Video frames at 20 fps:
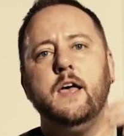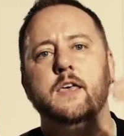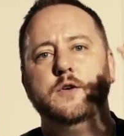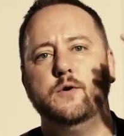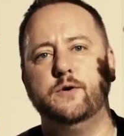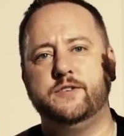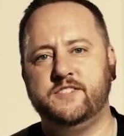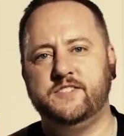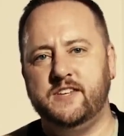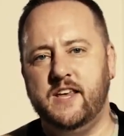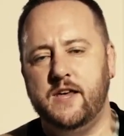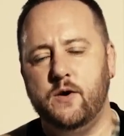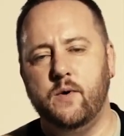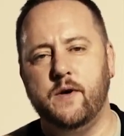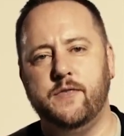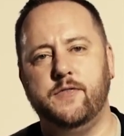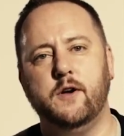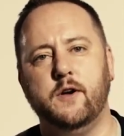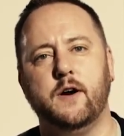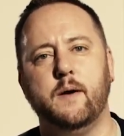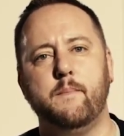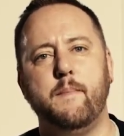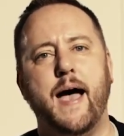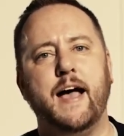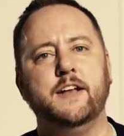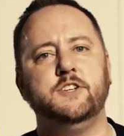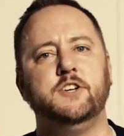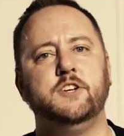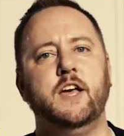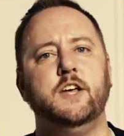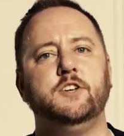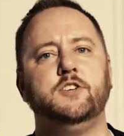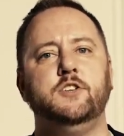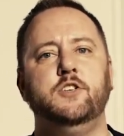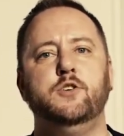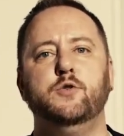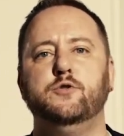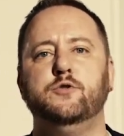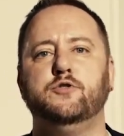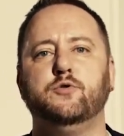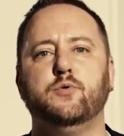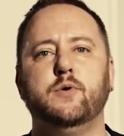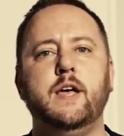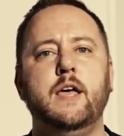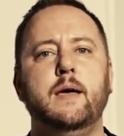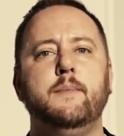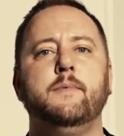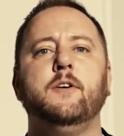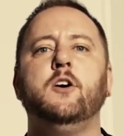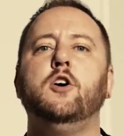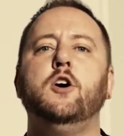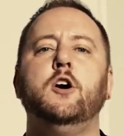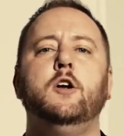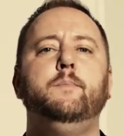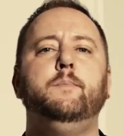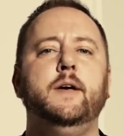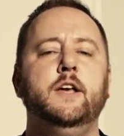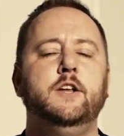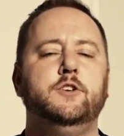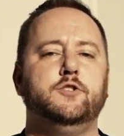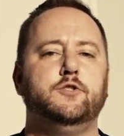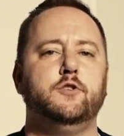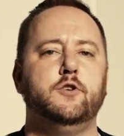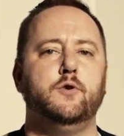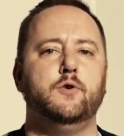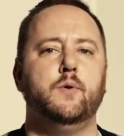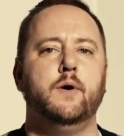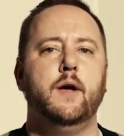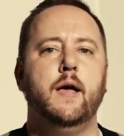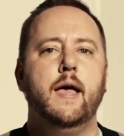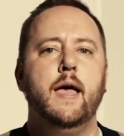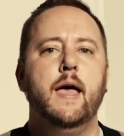You see with your imagination. You dream could be true.